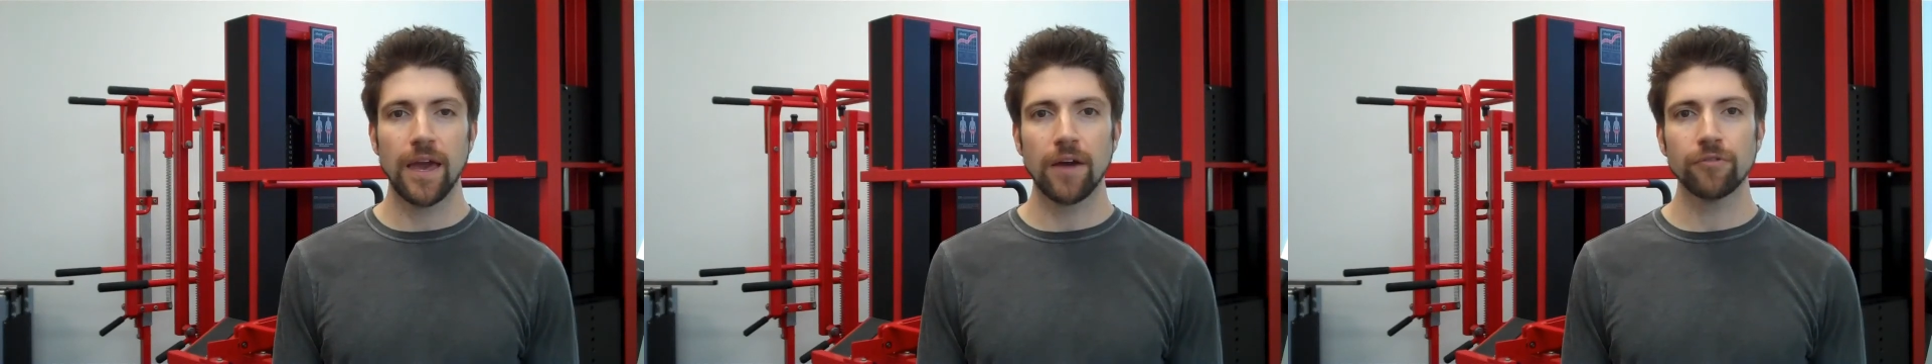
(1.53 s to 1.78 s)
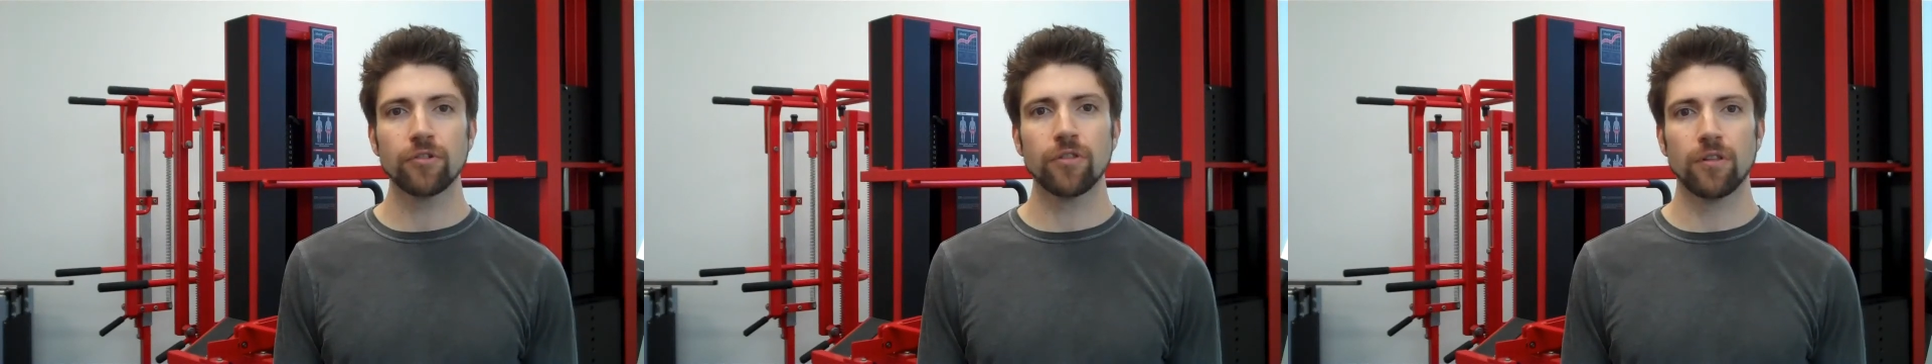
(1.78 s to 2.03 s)

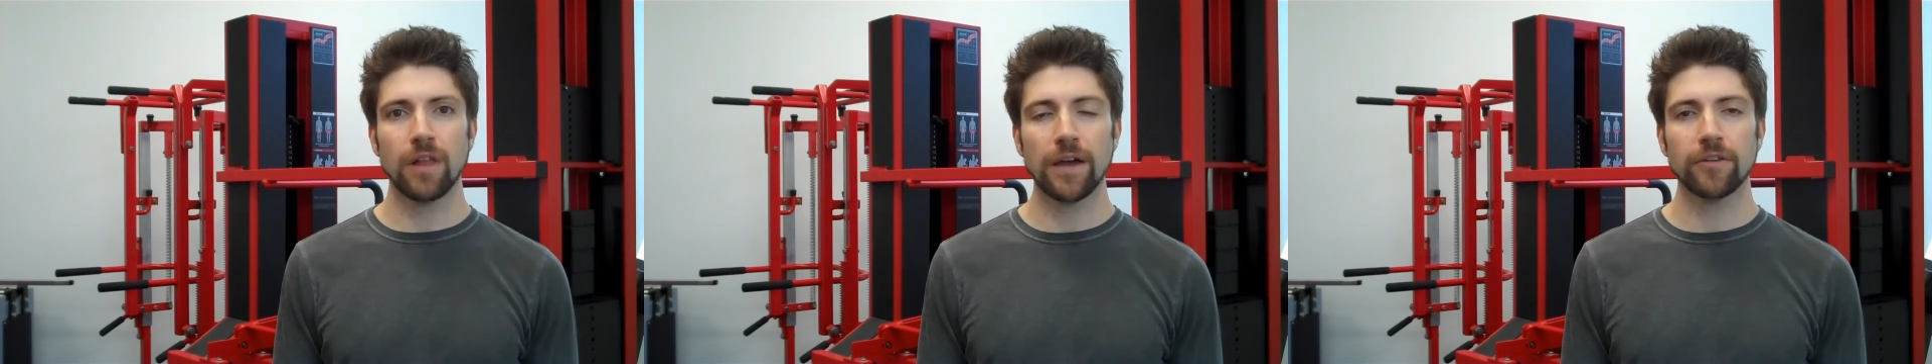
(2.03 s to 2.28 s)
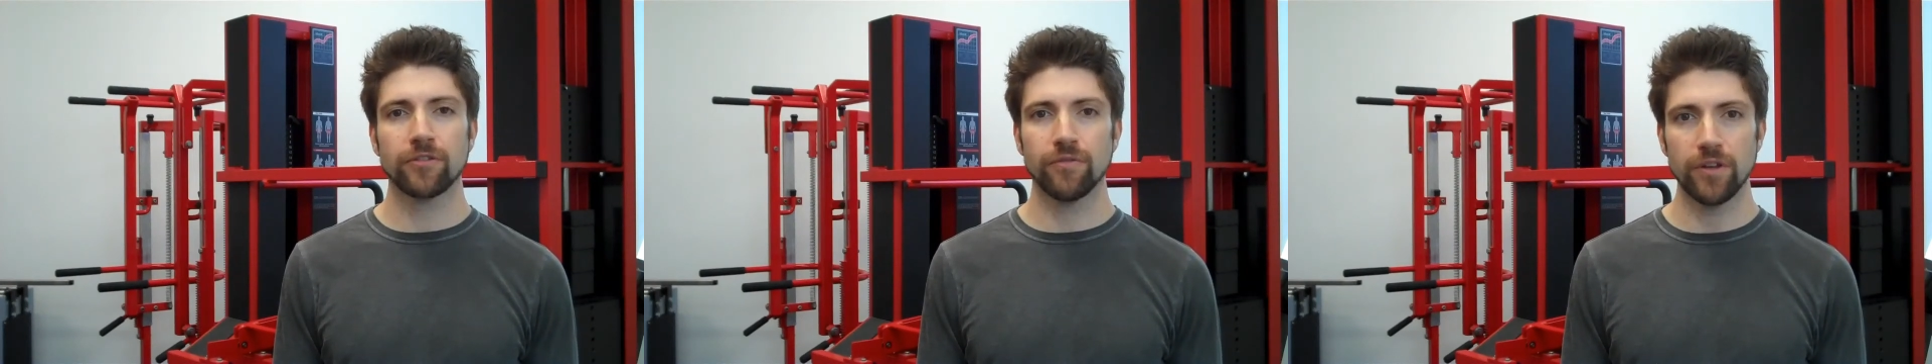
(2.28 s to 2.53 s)
After the
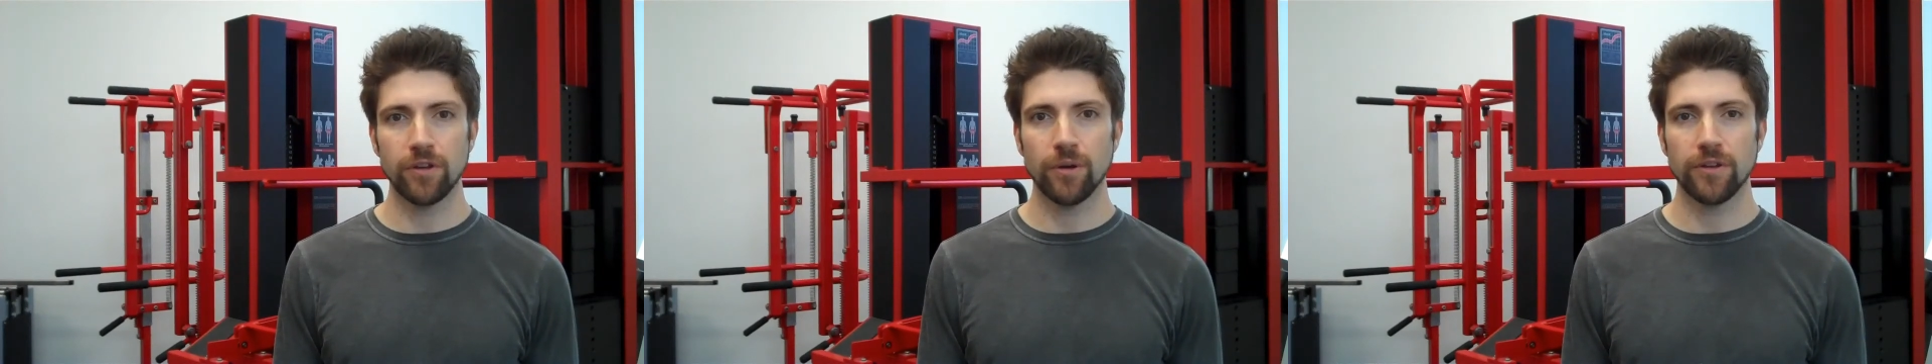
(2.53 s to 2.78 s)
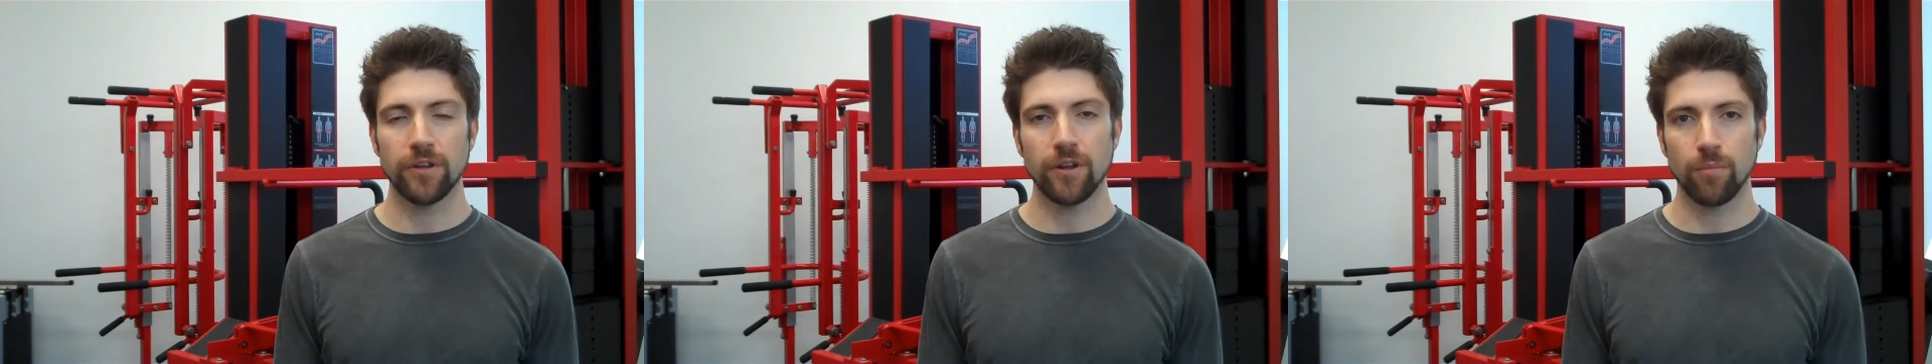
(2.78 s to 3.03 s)
last
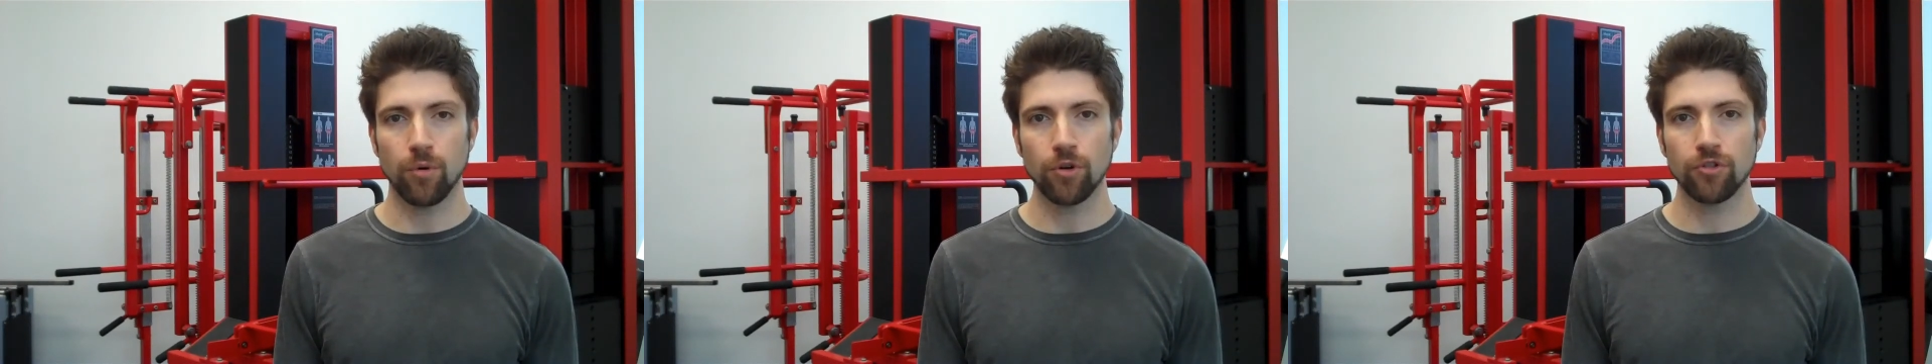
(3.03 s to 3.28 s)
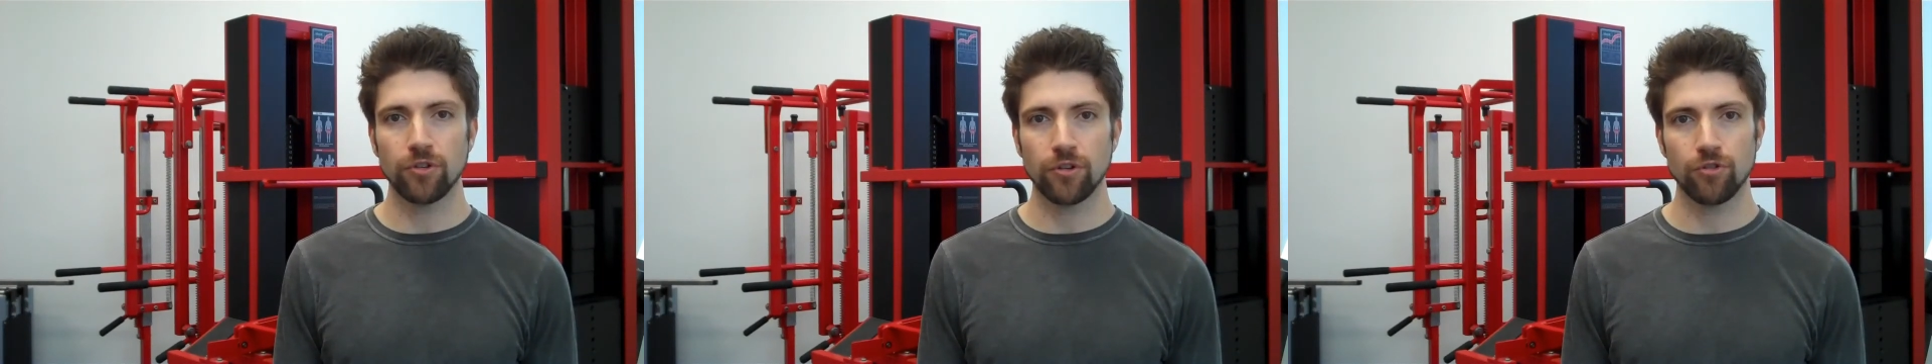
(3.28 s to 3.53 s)
video I did on
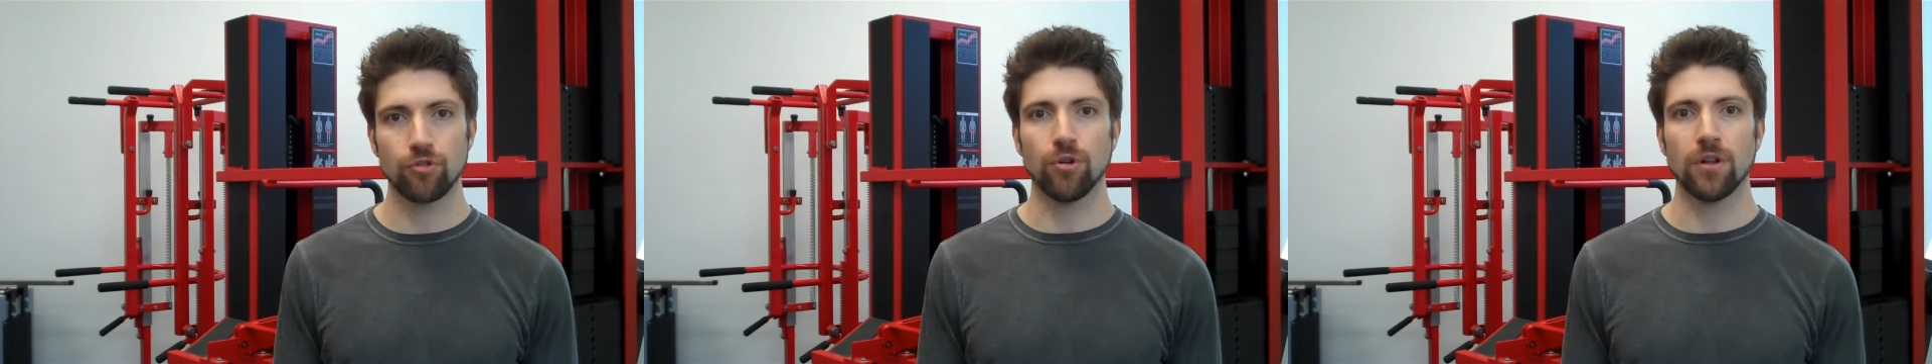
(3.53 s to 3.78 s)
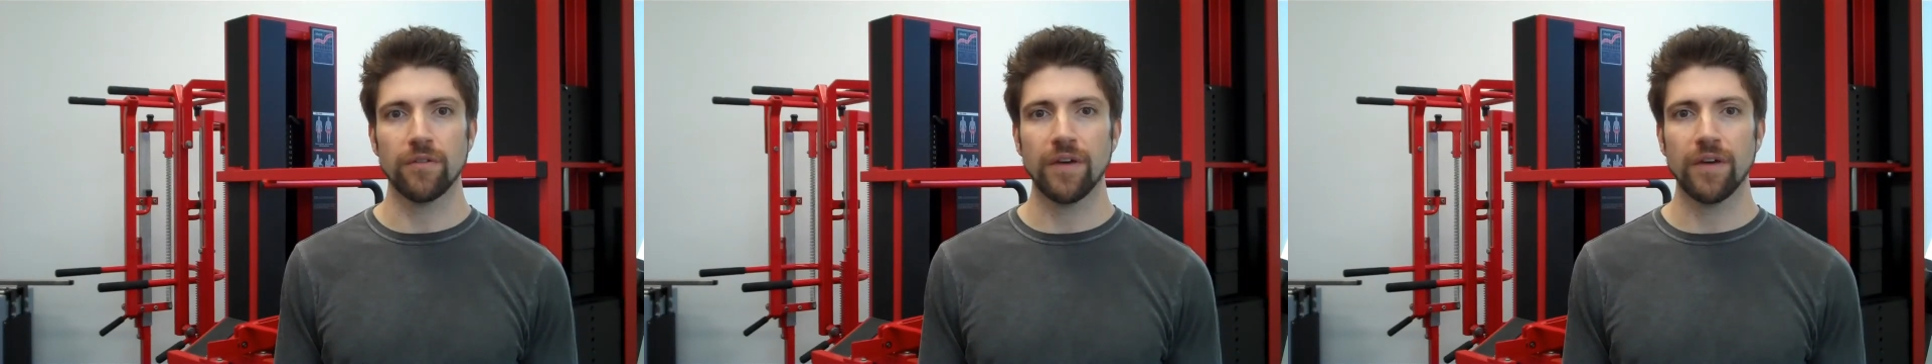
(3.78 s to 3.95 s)
portion control,